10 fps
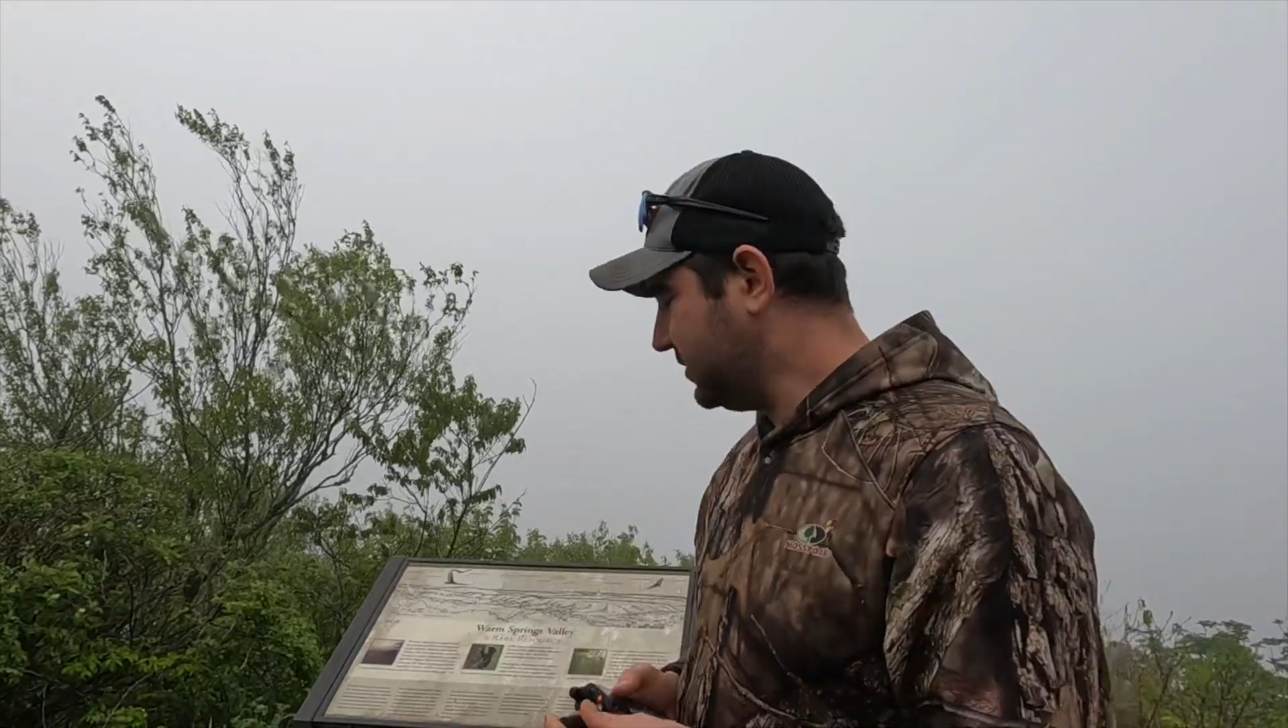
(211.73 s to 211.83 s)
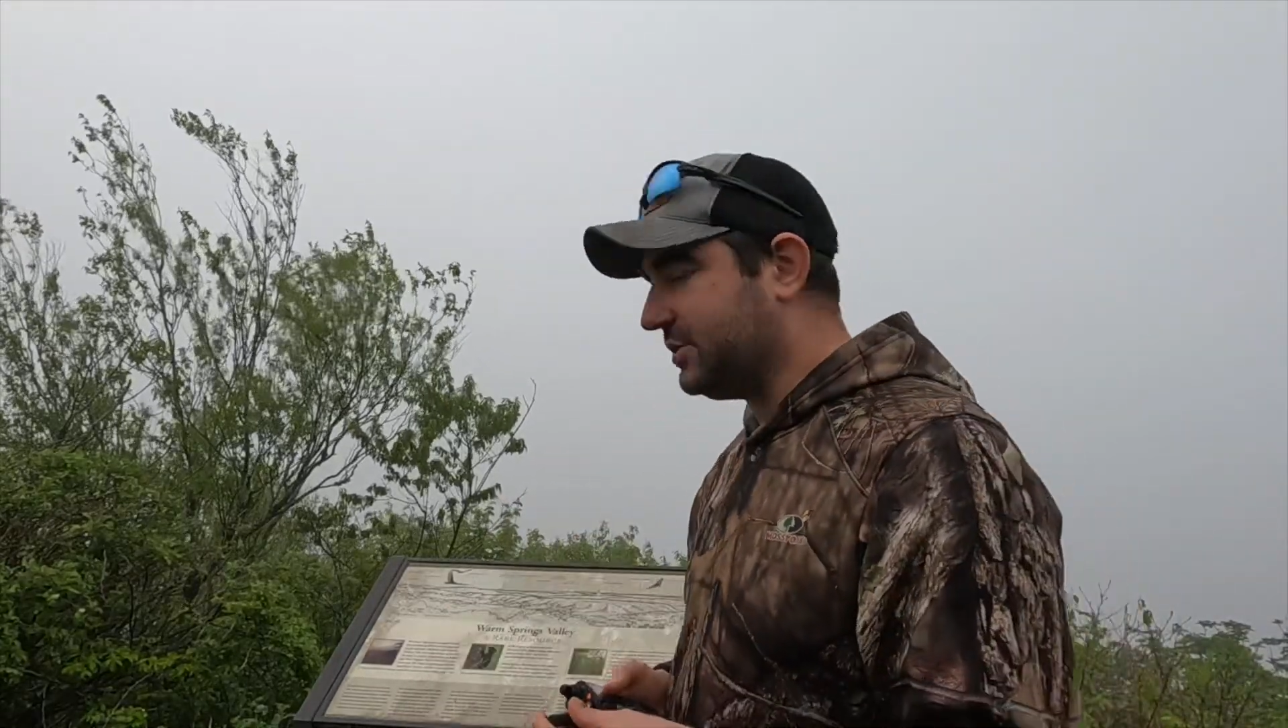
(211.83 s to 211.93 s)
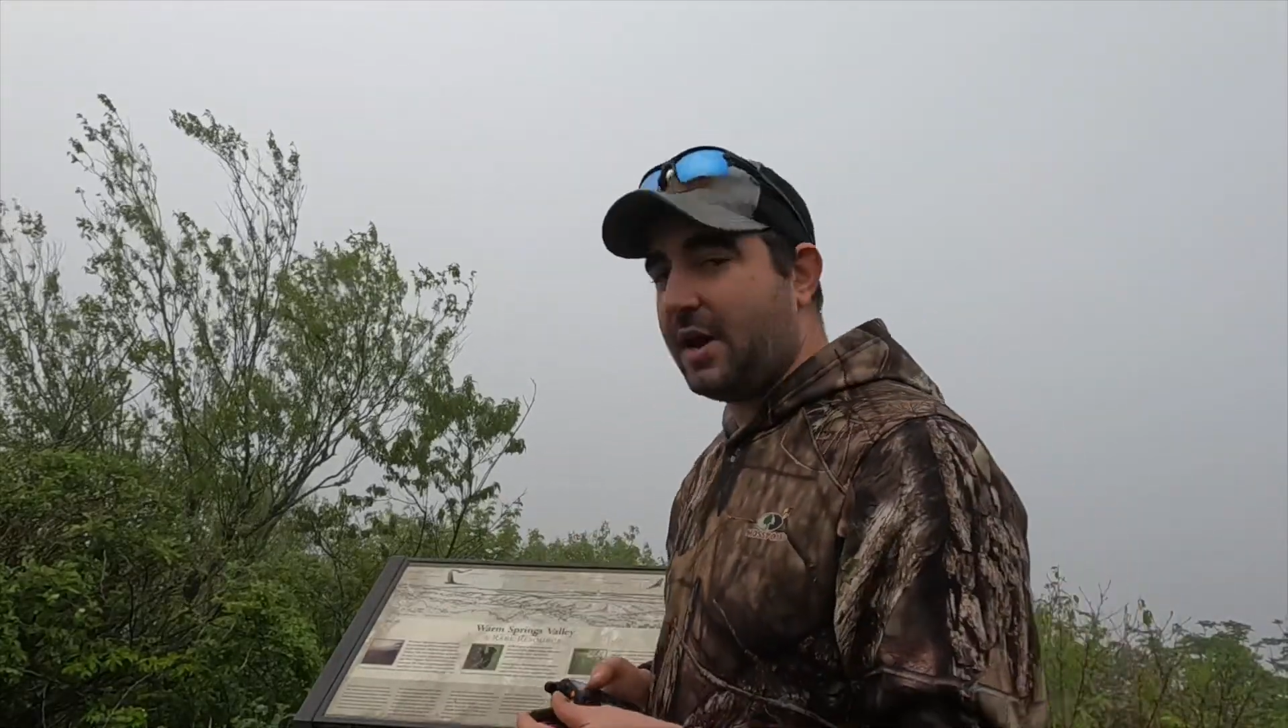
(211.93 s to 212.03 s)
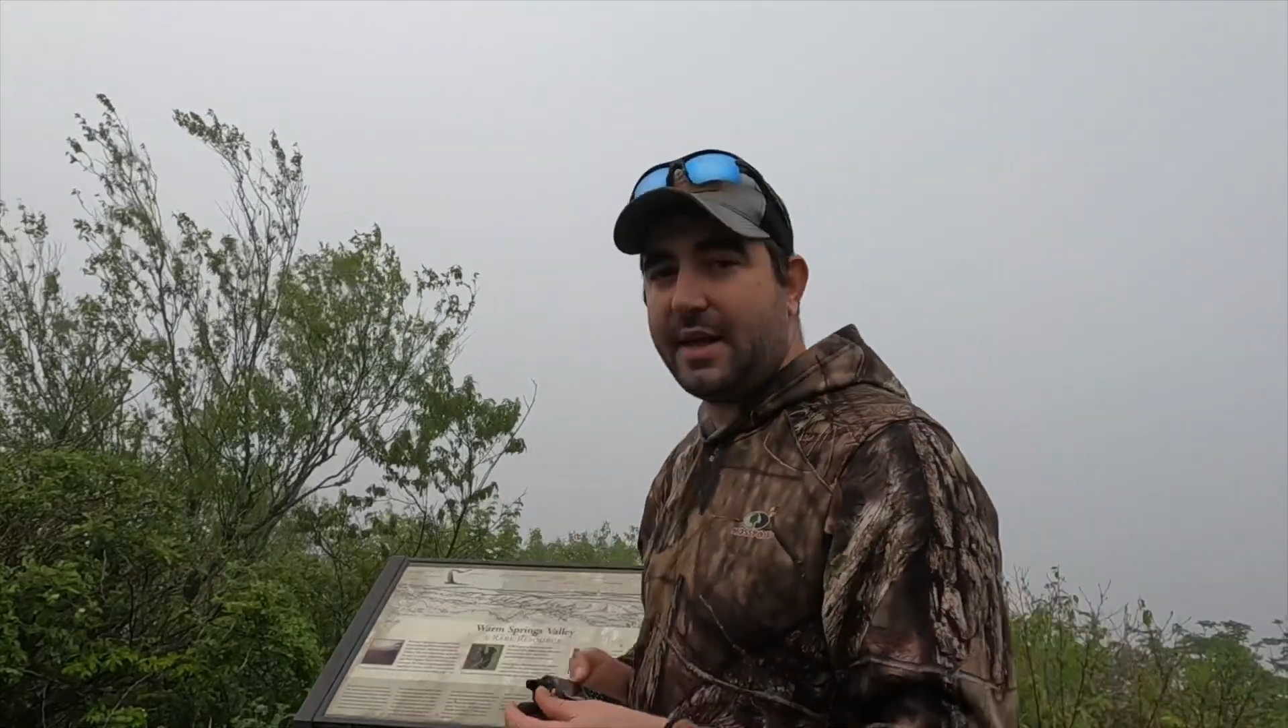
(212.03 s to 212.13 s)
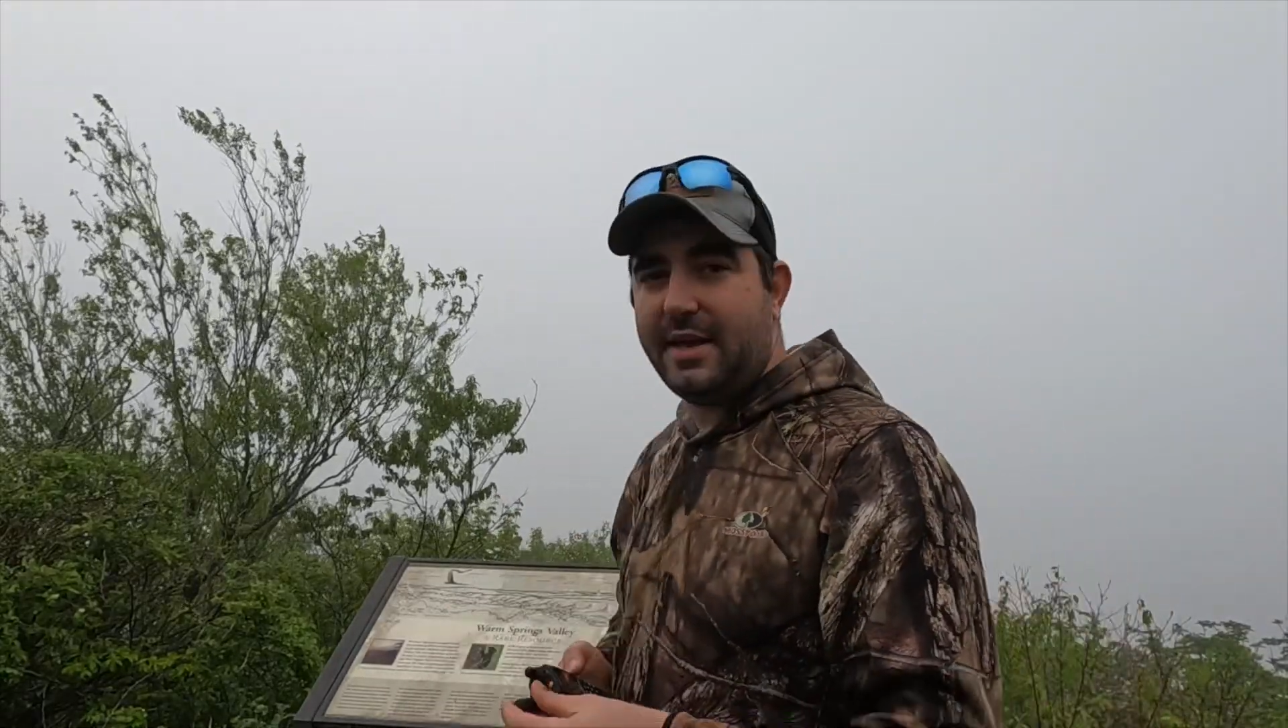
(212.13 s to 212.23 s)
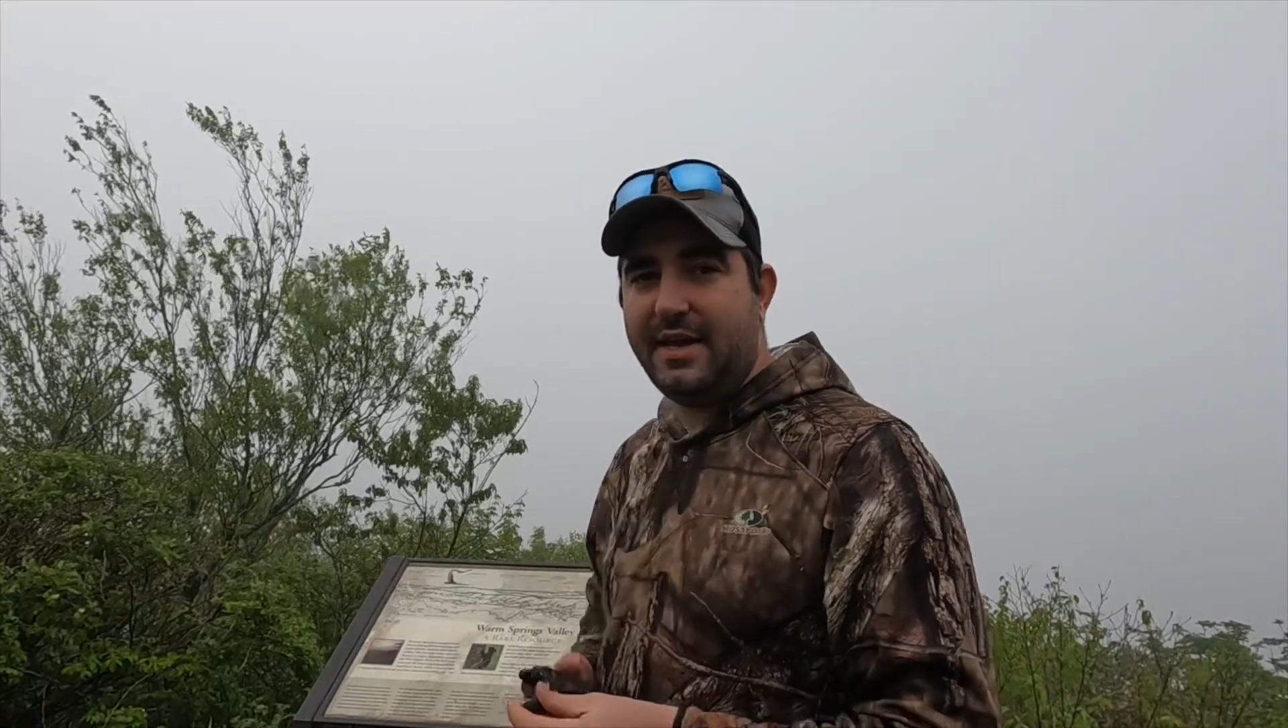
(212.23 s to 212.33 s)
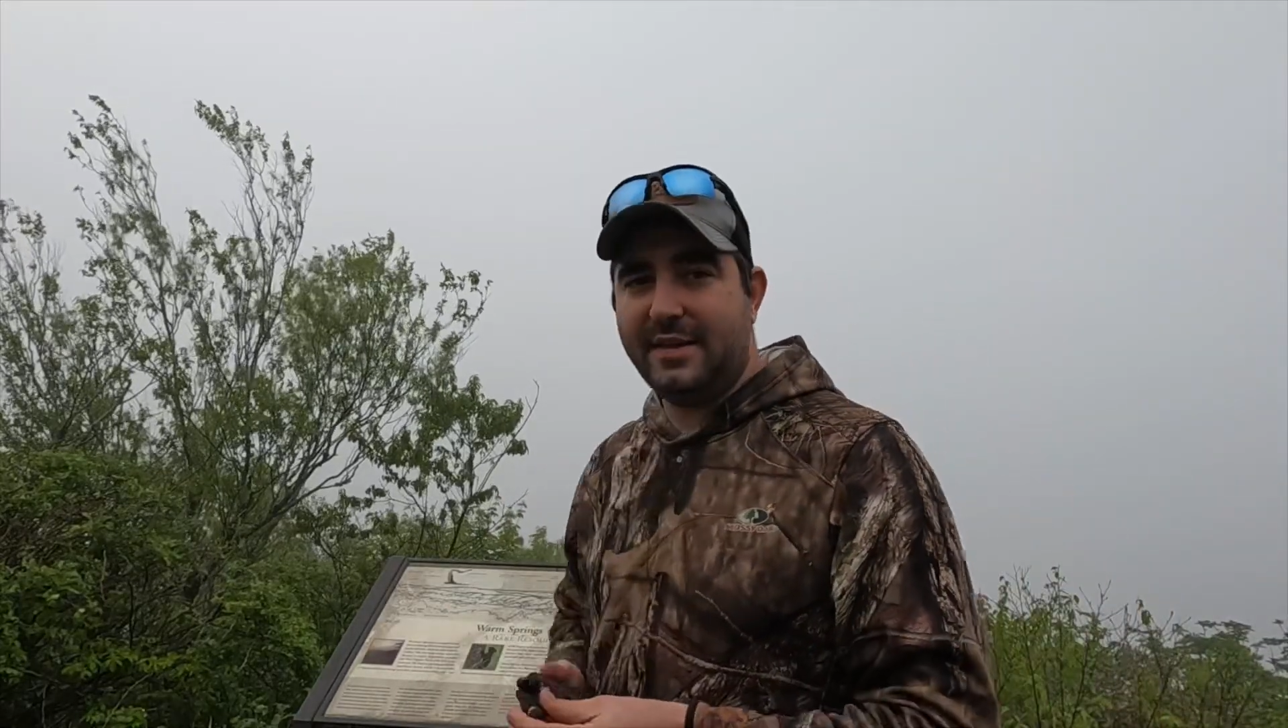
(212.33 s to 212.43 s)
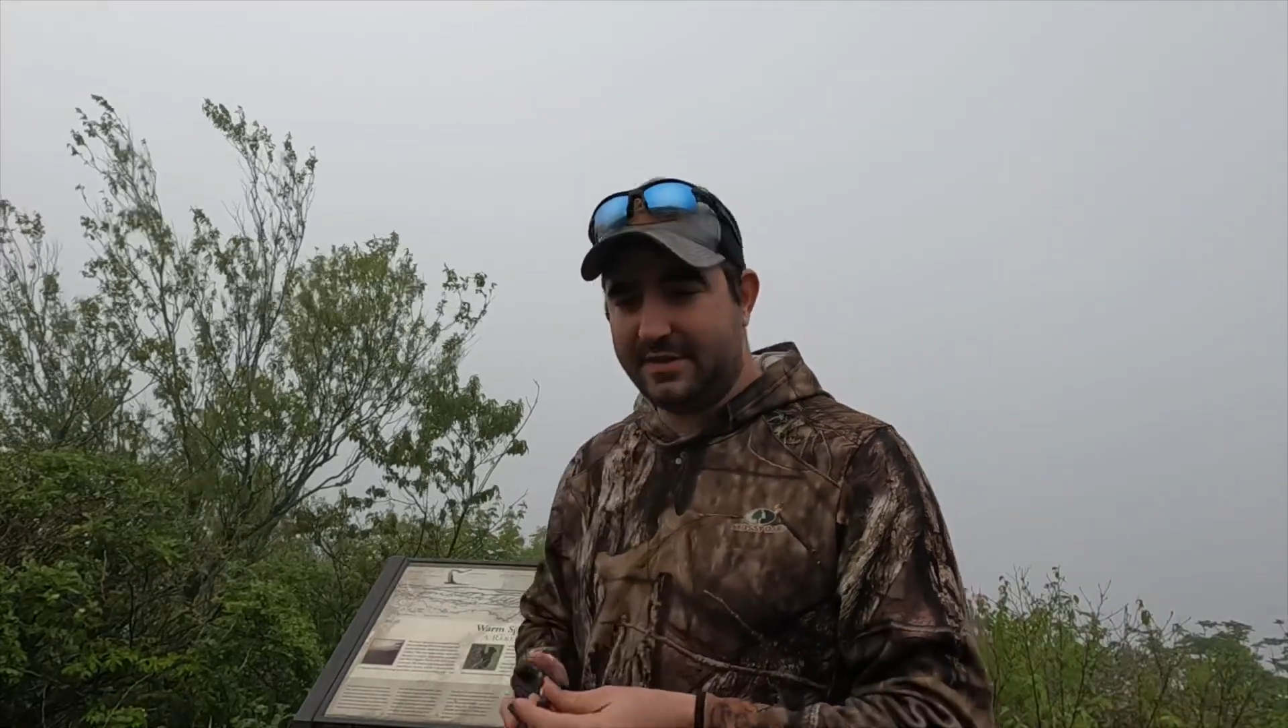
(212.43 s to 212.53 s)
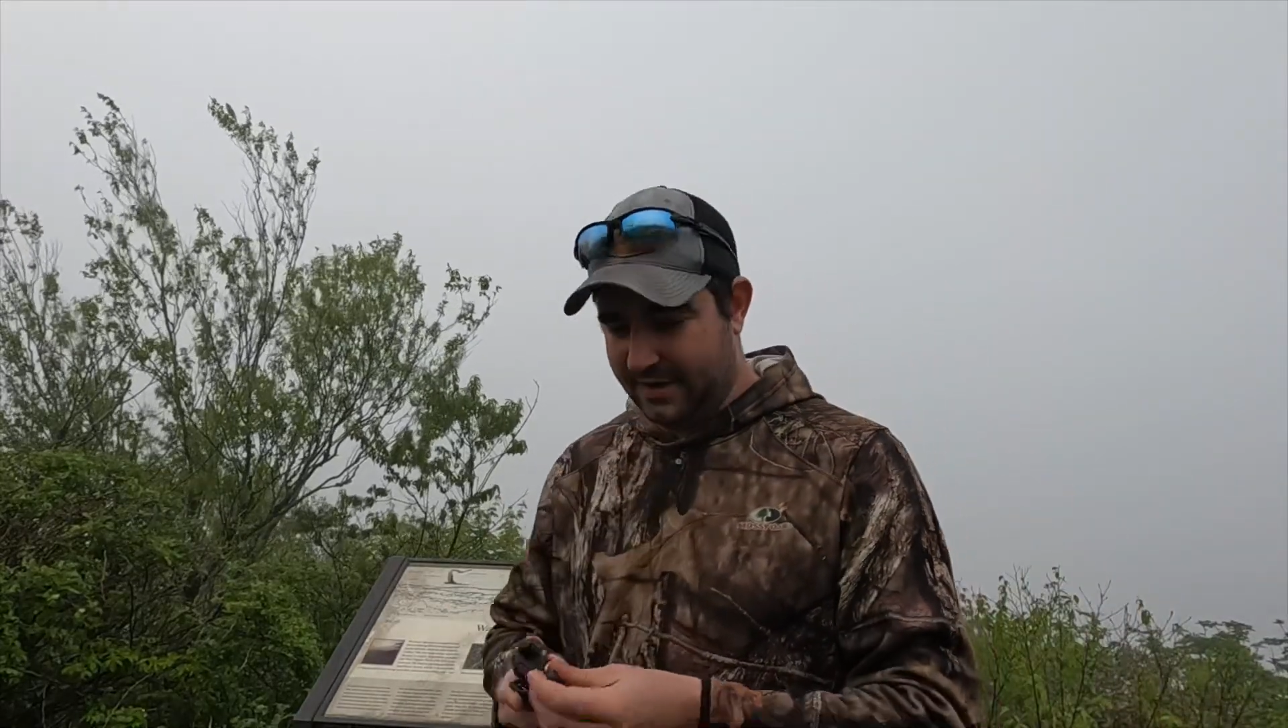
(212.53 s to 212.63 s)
to try to hit